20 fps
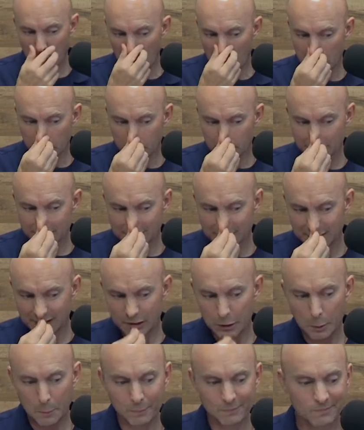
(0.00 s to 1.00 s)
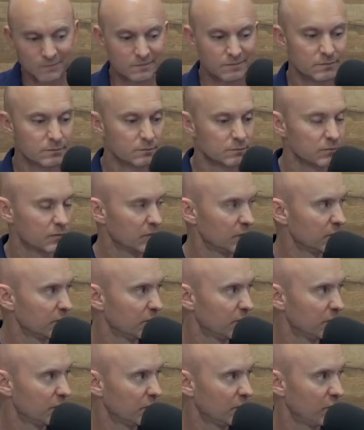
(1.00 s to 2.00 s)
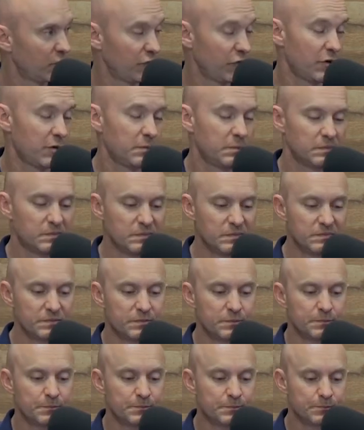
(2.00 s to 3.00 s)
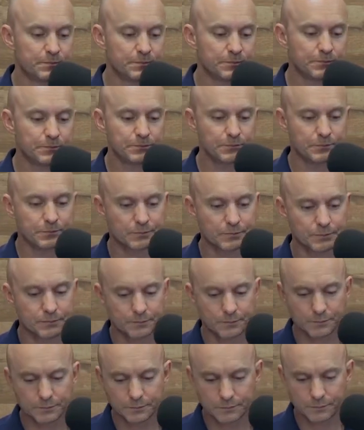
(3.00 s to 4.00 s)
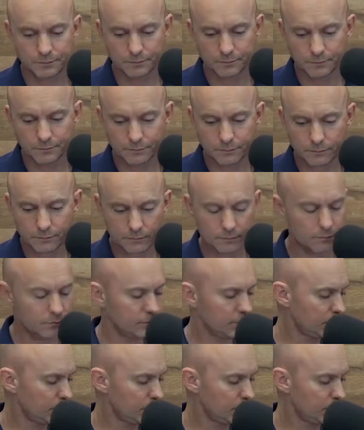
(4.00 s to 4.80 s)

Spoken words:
(not speaking)